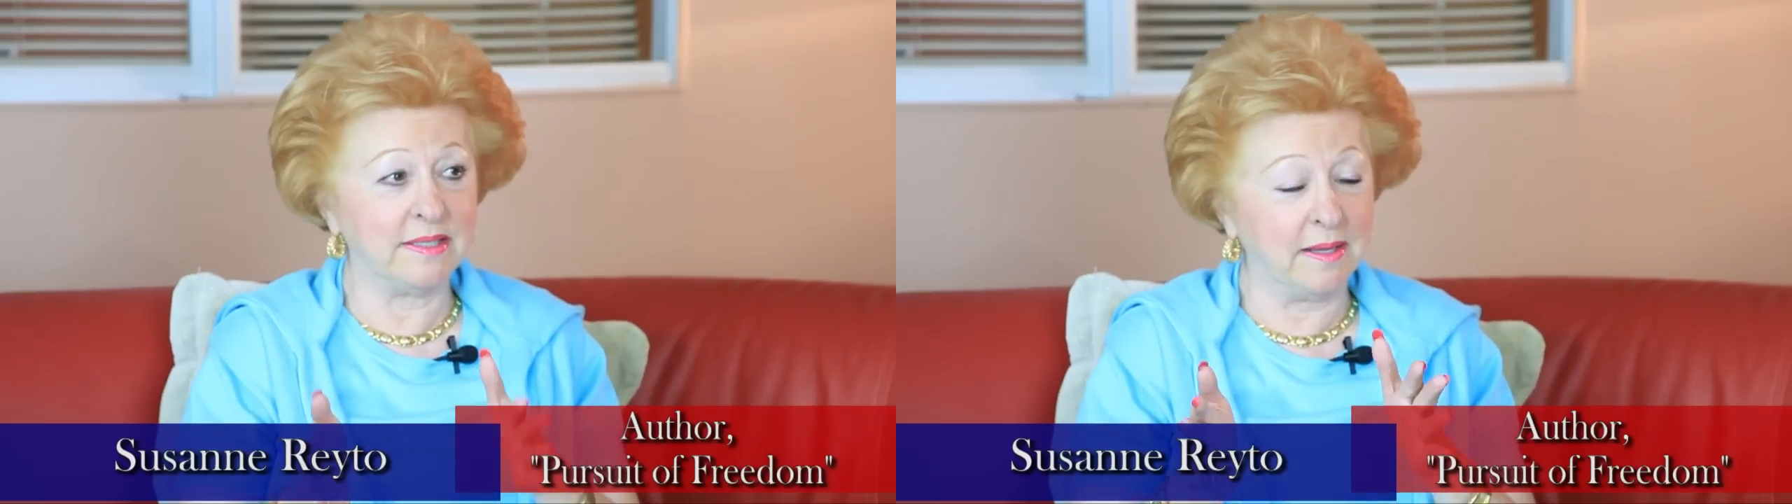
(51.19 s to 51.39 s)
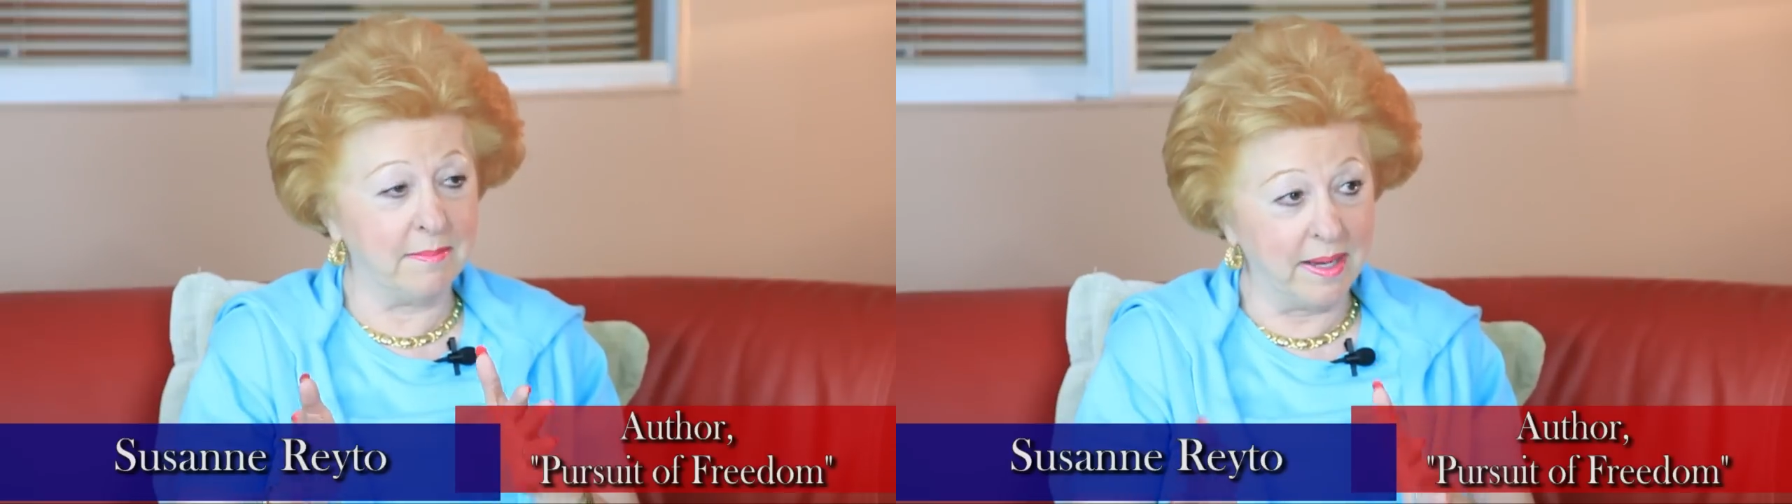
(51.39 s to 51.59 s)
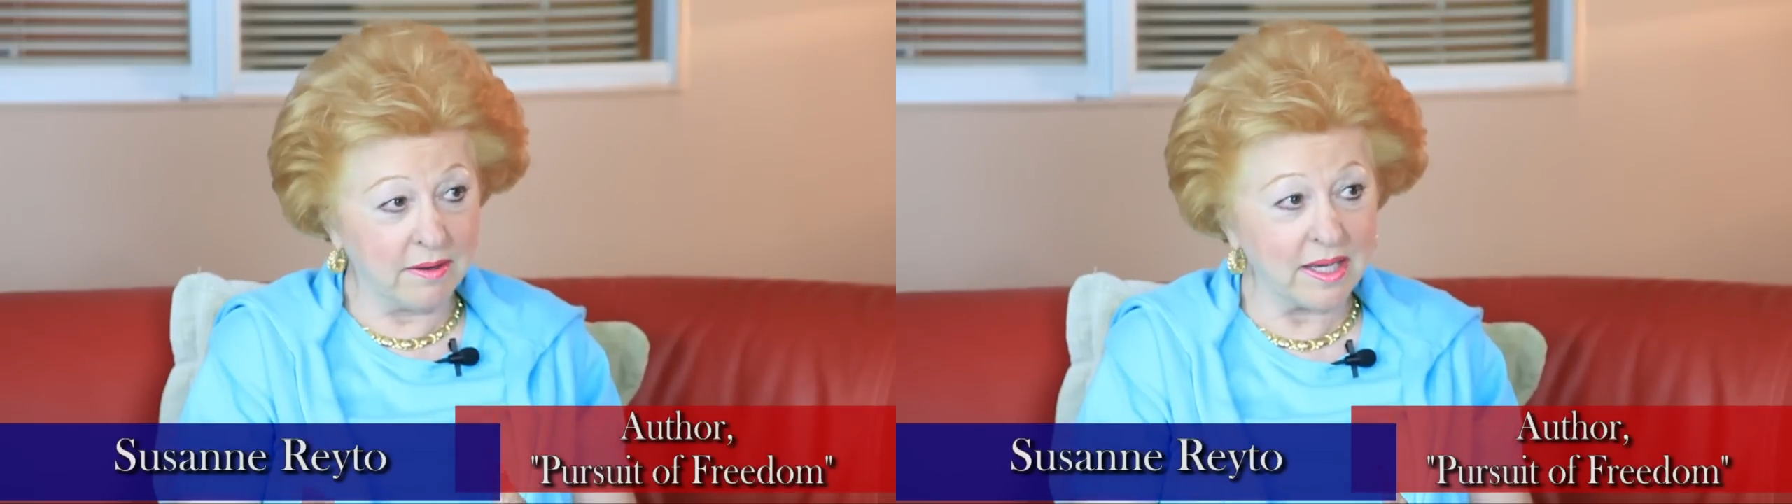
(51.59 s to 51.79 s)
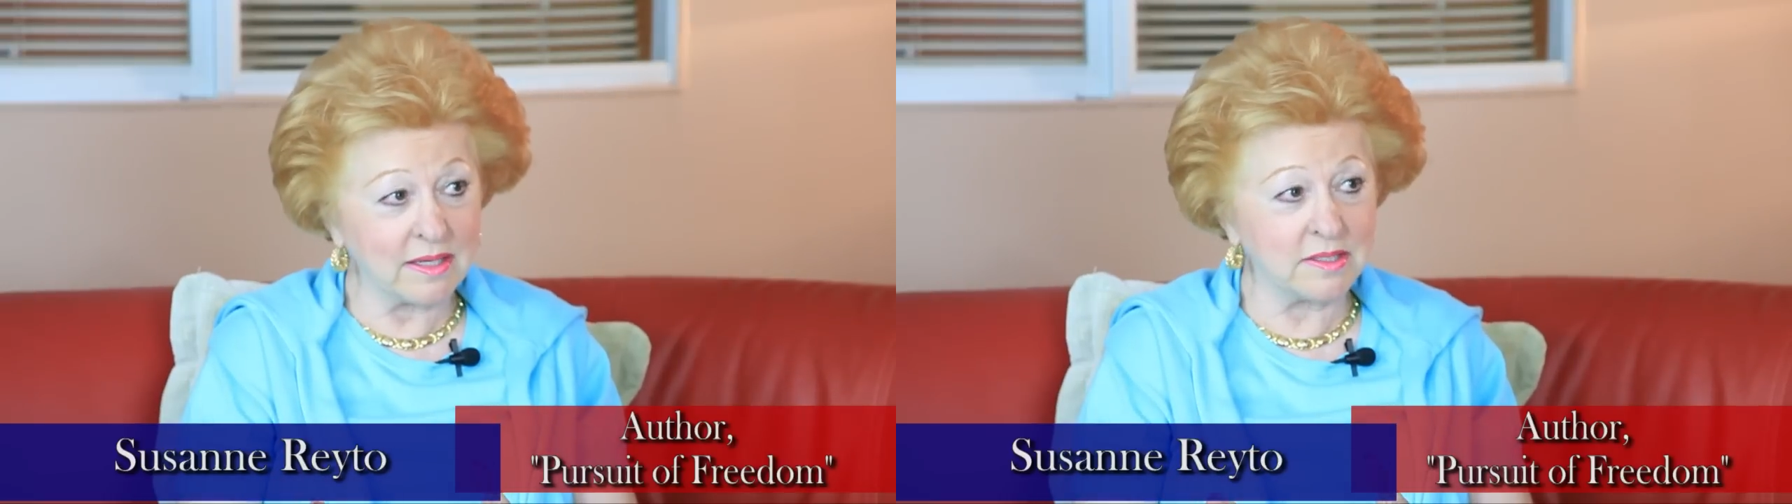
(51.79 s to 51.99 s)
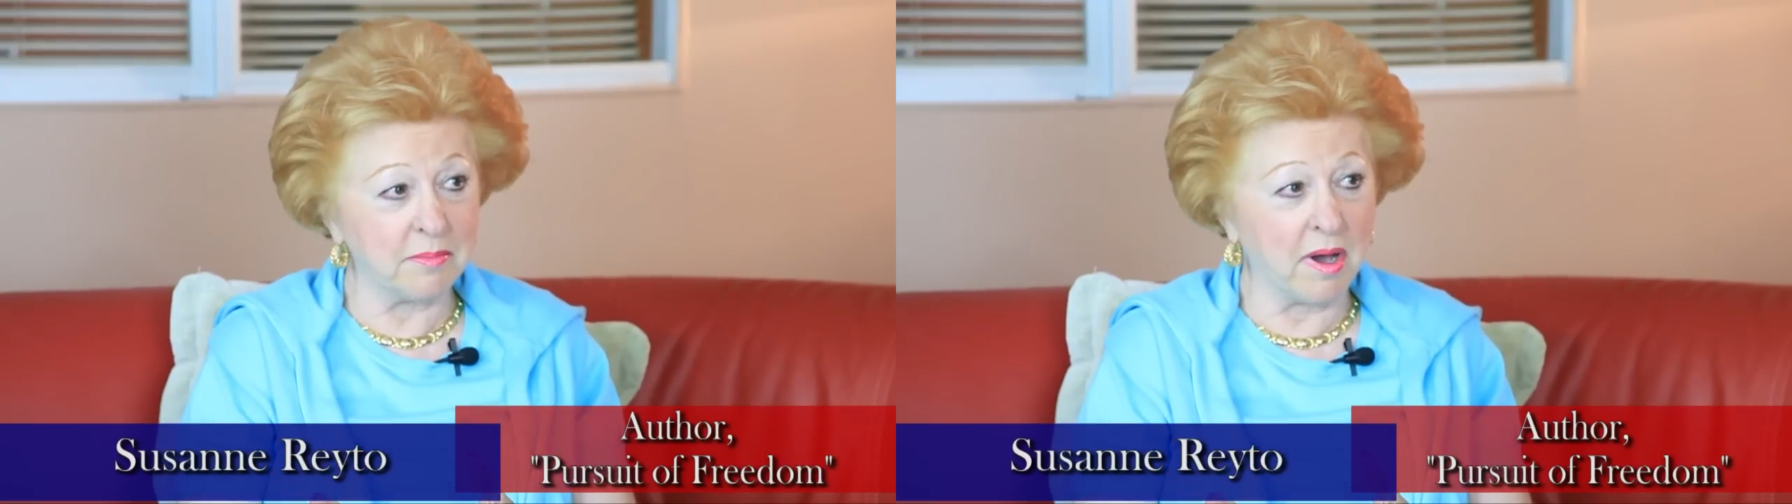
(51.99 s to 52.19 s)
the
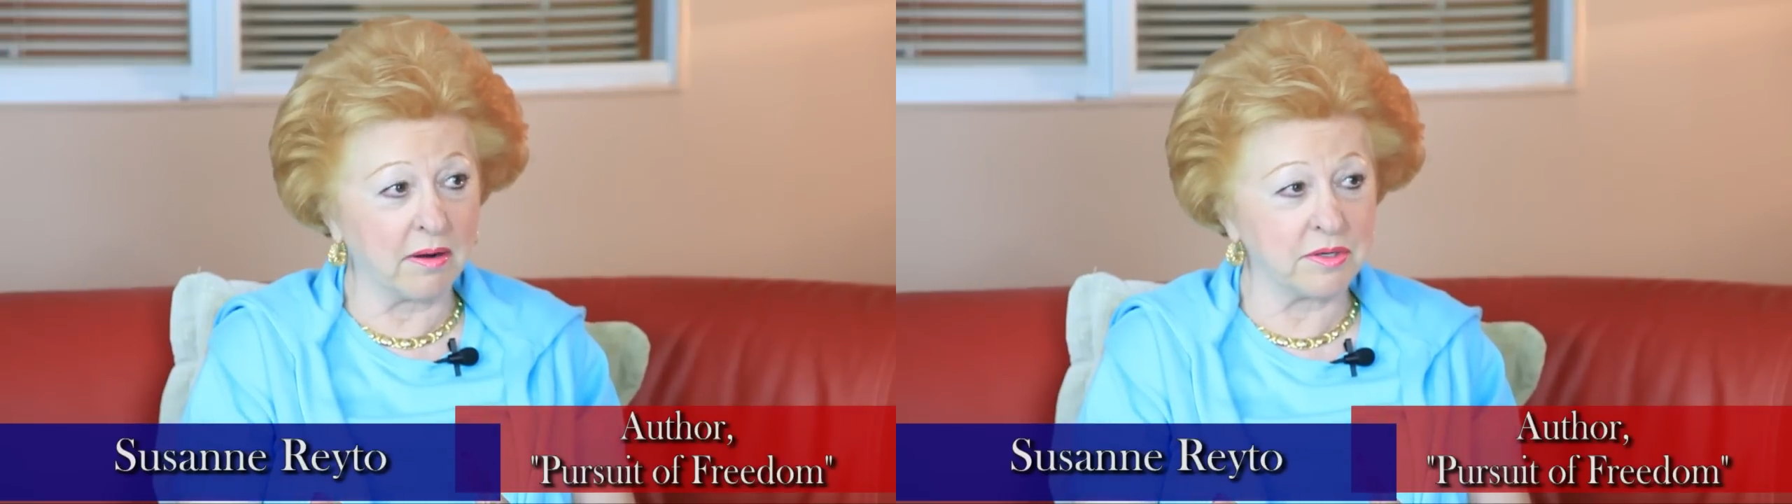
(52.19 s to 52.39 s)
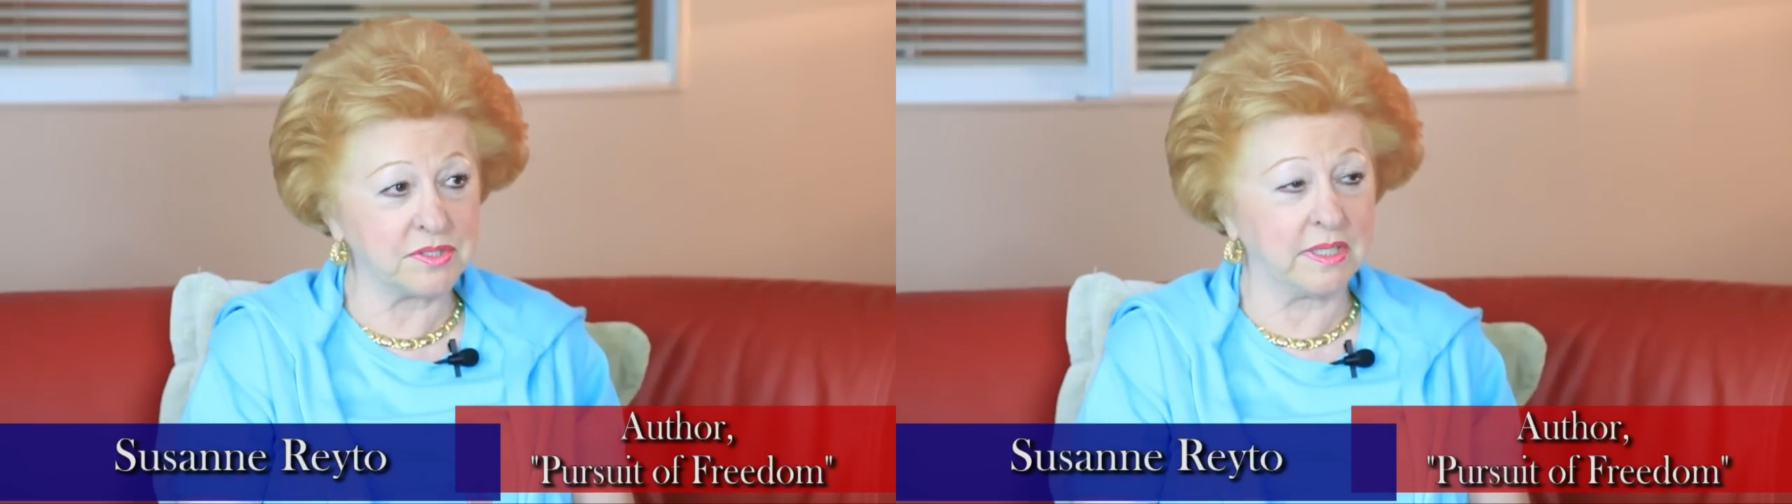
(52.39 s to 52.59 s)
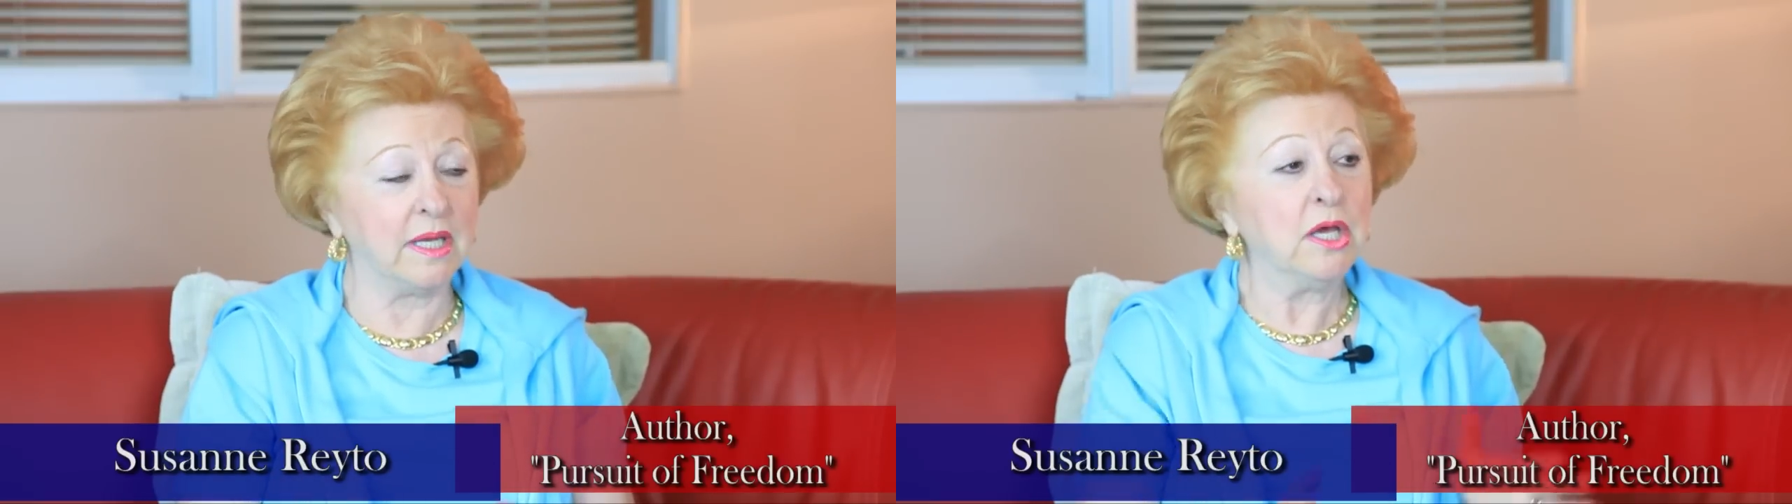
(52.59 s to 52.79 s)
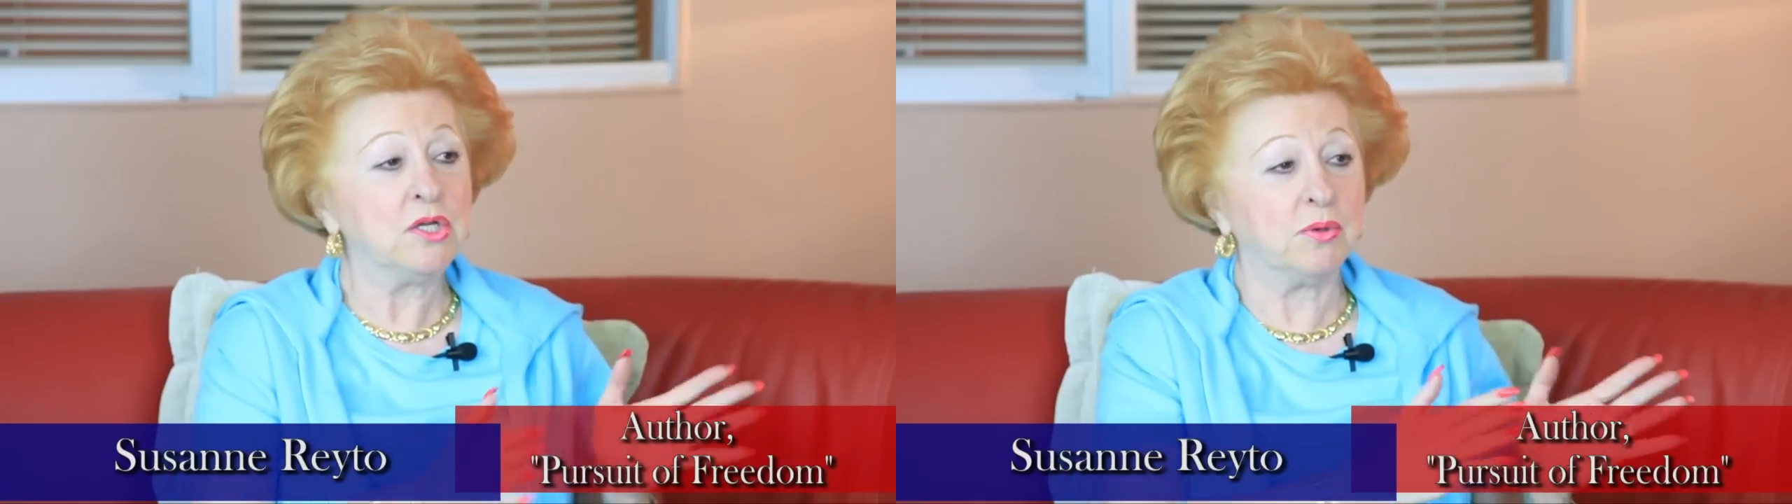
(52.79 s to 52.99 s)
American democracy